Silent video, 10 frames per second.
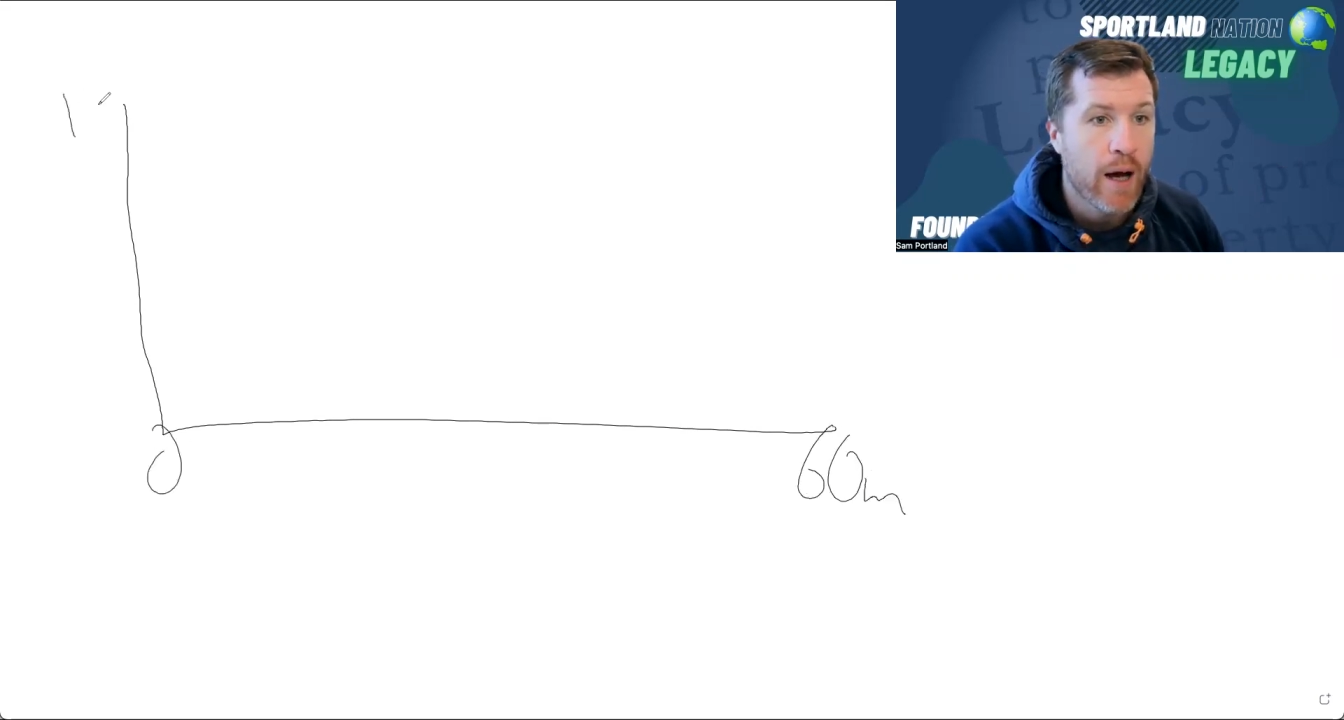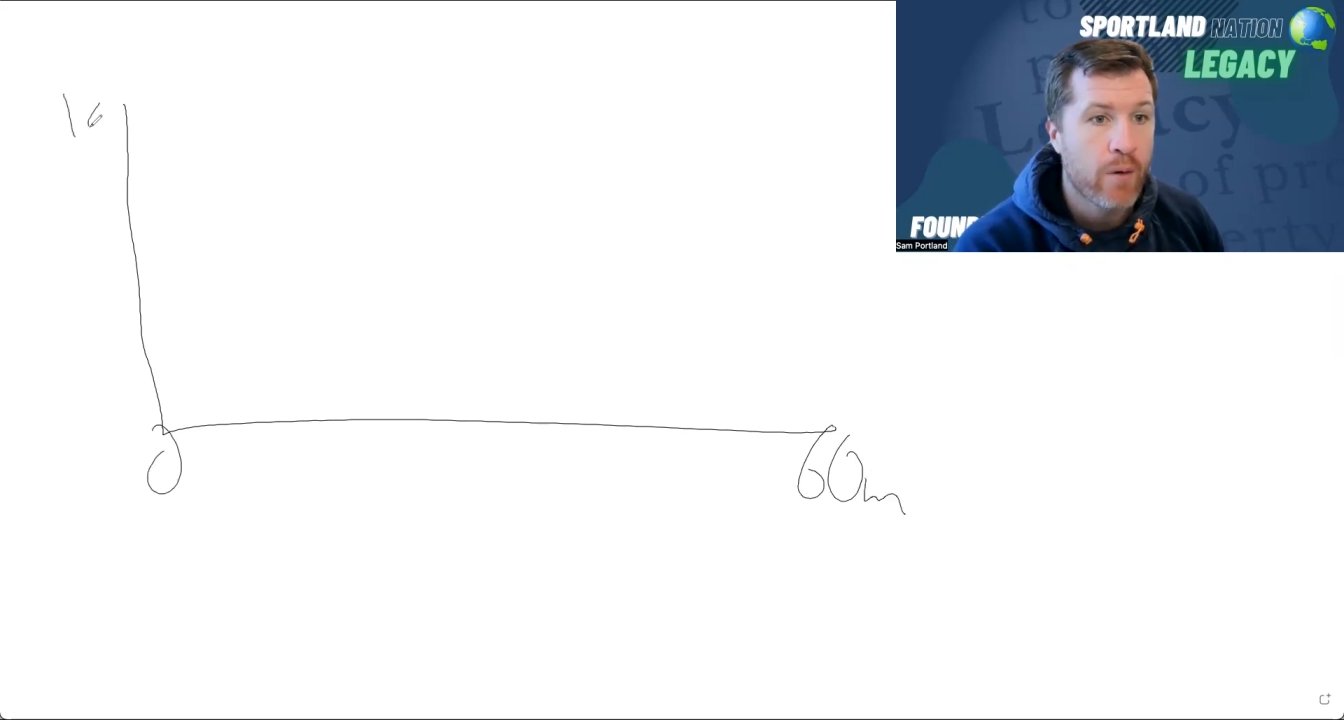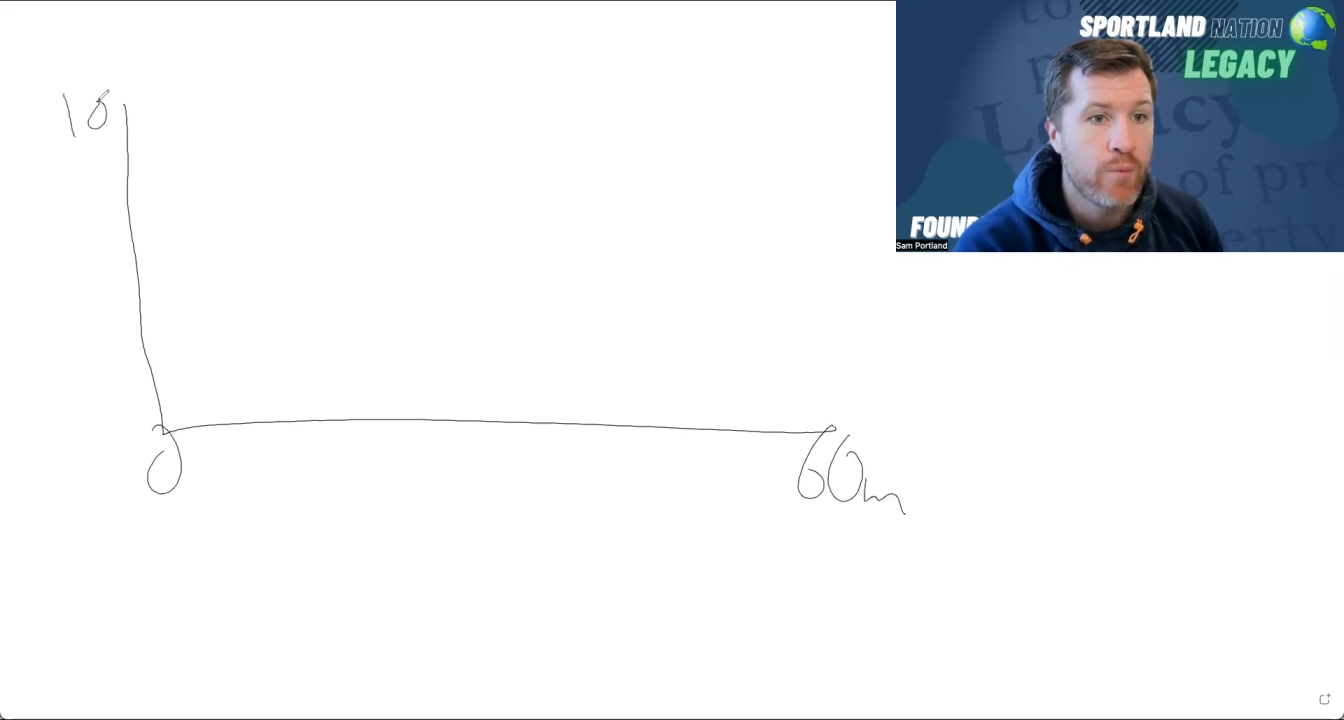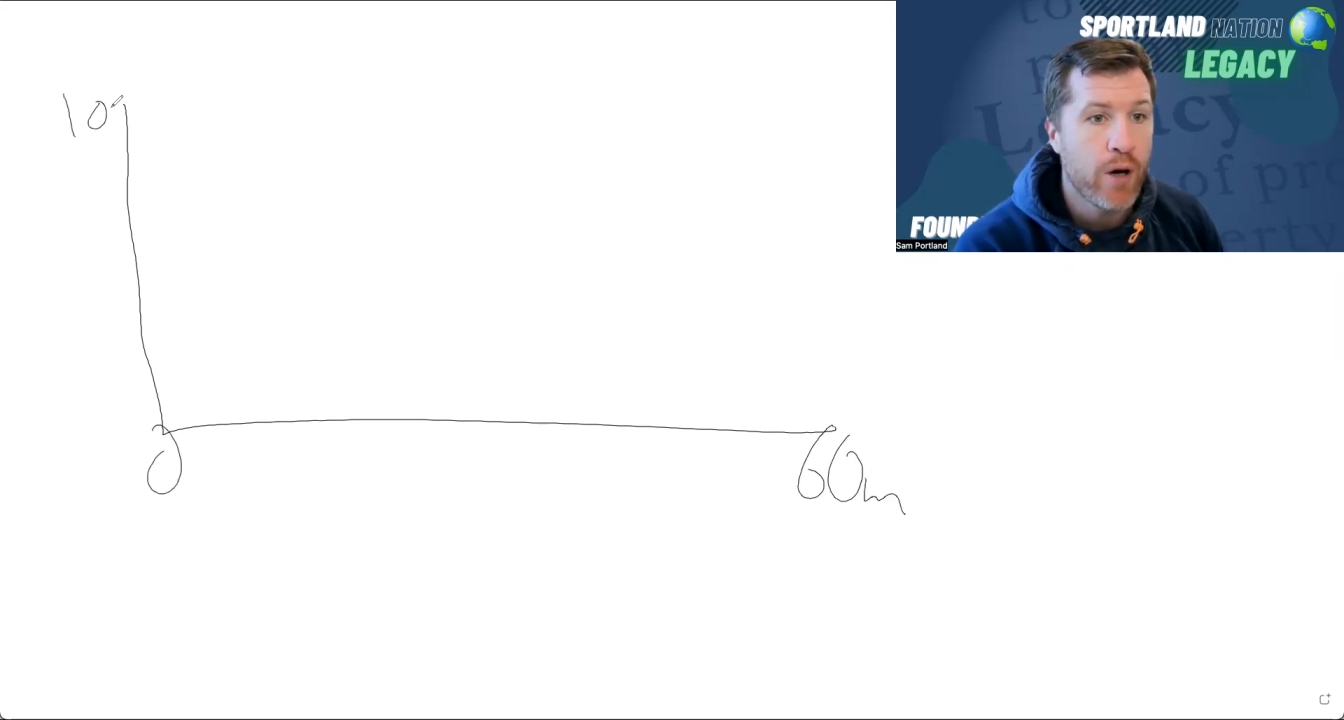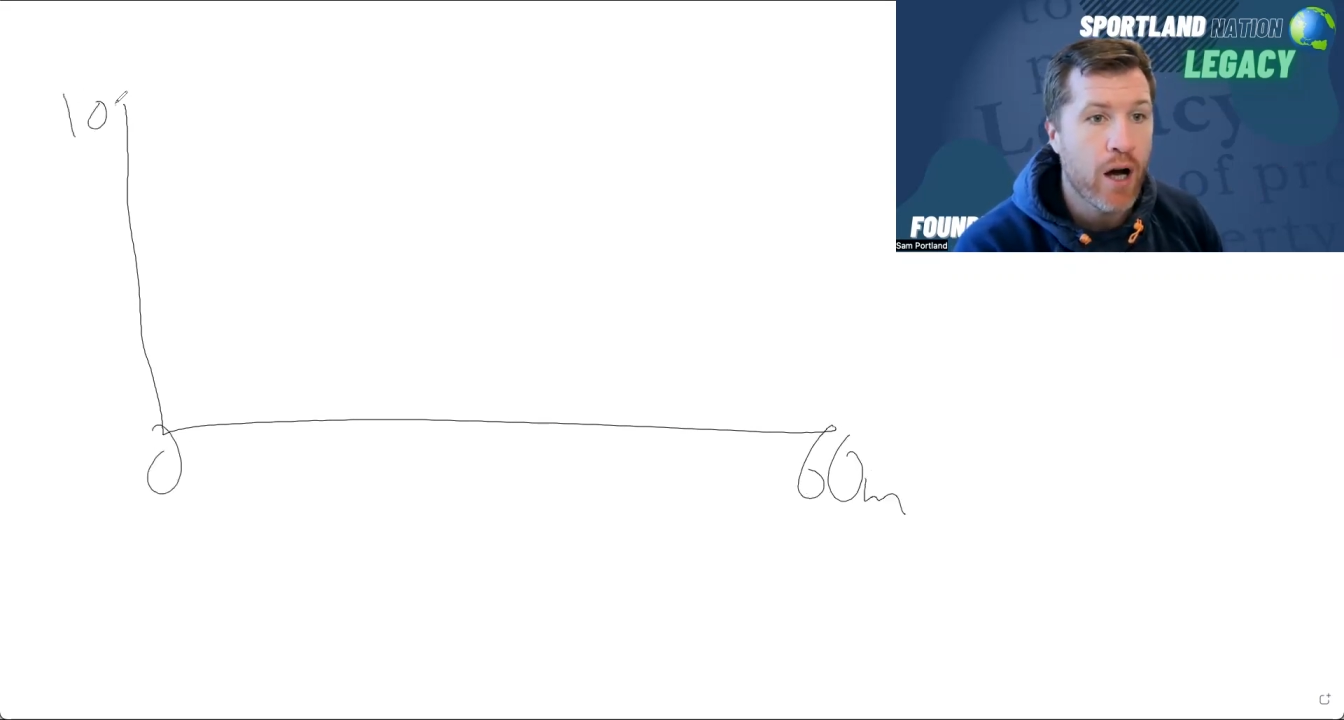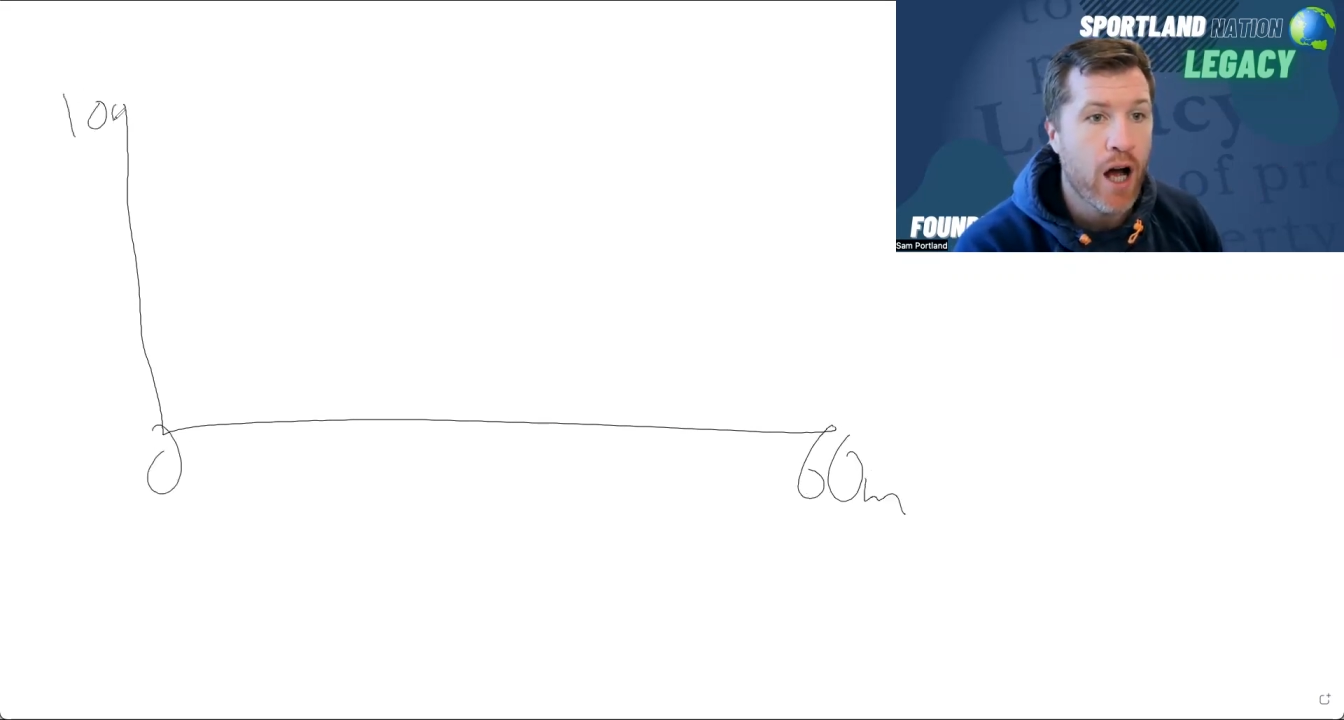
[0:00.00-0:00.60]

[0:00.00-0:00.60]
and we put